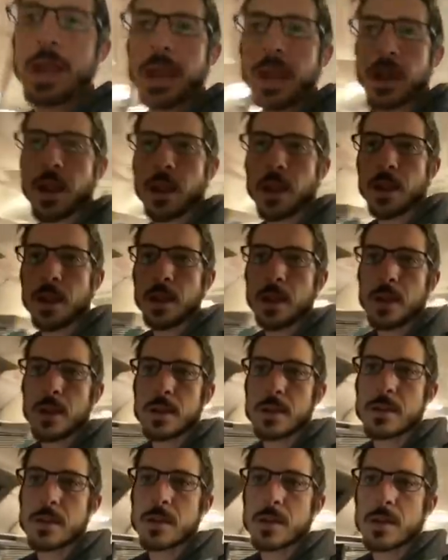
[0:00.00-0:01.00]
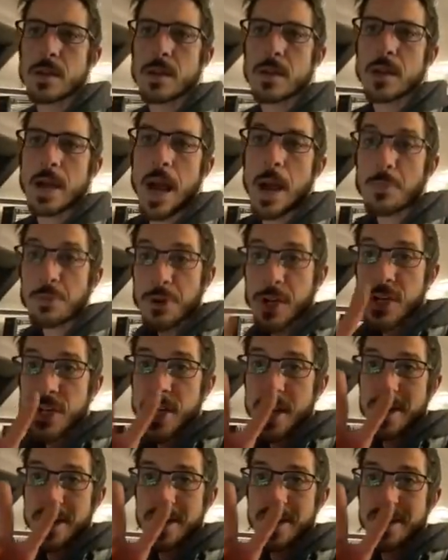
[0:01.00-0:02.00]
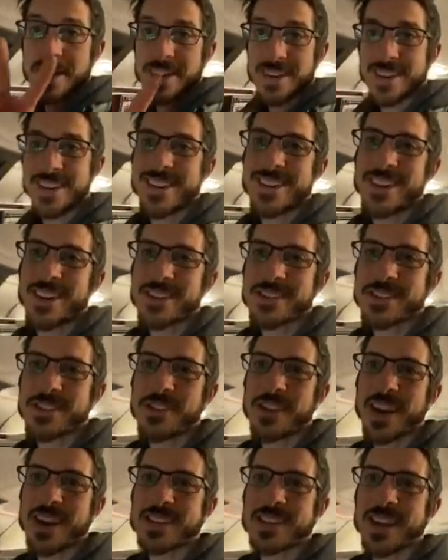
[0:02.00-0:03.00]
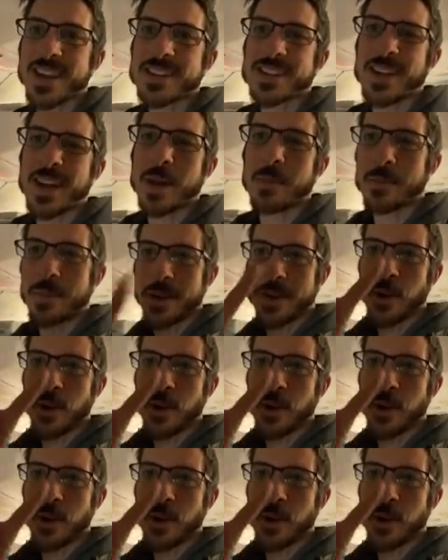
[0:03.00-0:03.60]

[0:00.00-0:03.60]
And I appreciate it. I'll see you guys next time.